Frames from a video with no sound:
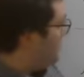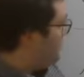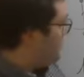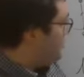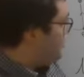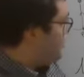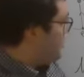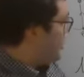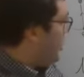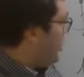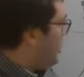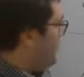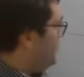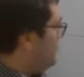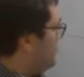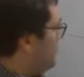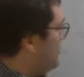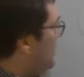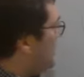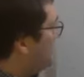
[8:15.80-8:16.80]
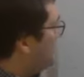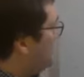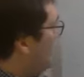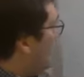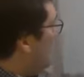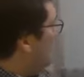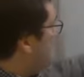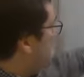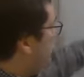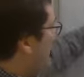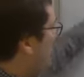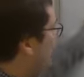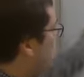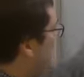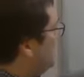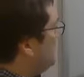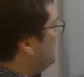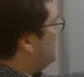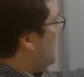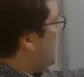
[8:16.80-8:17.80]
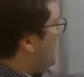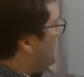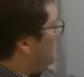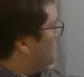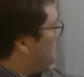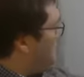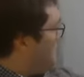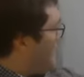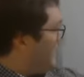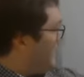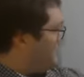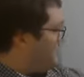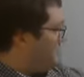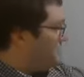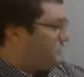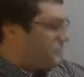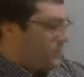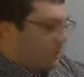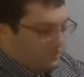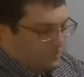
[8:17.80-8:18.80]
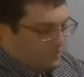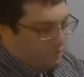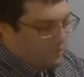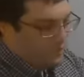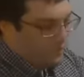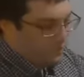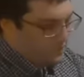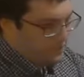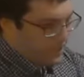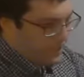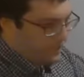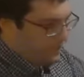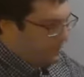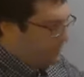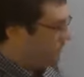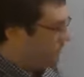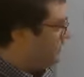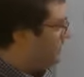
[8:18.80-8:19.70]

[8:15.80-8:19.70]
the charge times how many times it passes us in 1 second.